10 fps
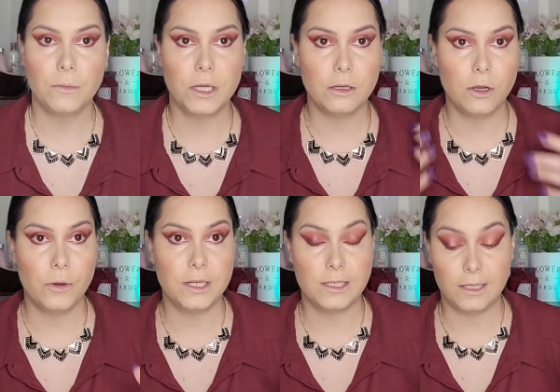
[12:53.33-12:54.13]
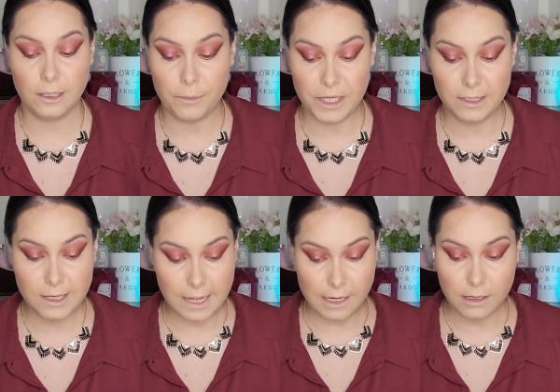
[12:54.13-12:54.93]
gonna go and set up my
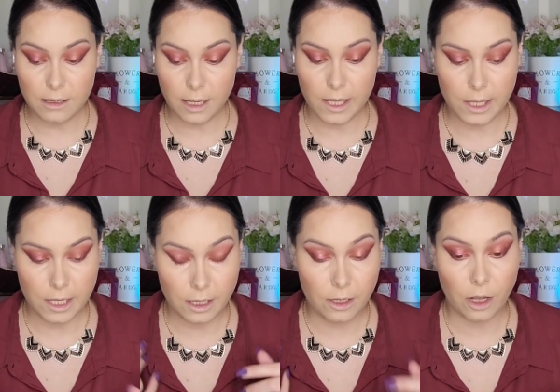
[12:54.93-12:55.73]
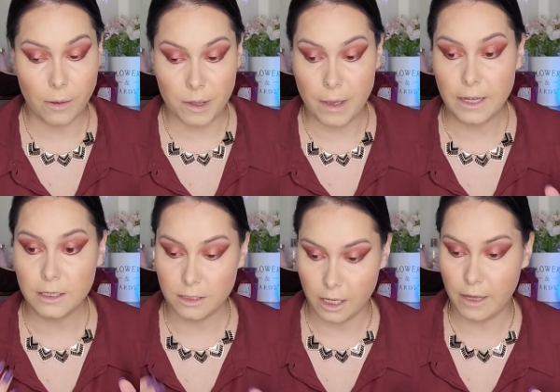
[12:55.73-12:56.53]
skin and then coming back,
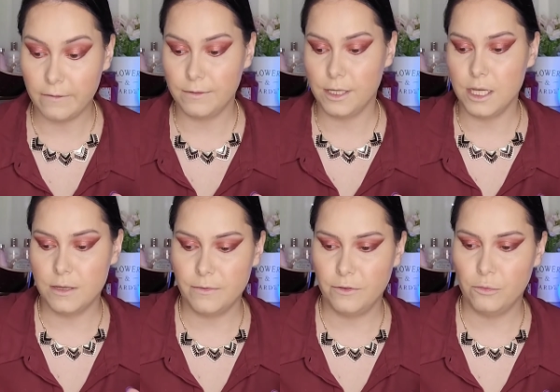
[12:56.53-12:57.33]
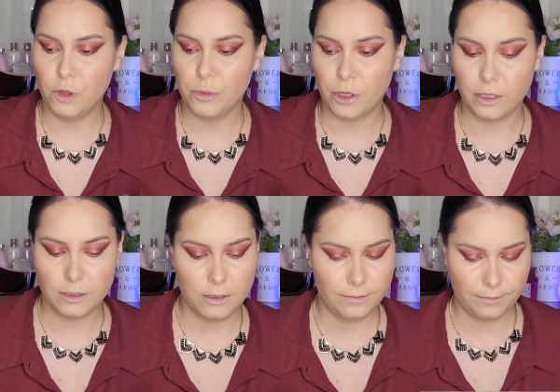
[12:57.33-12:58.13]
so I have a few more products.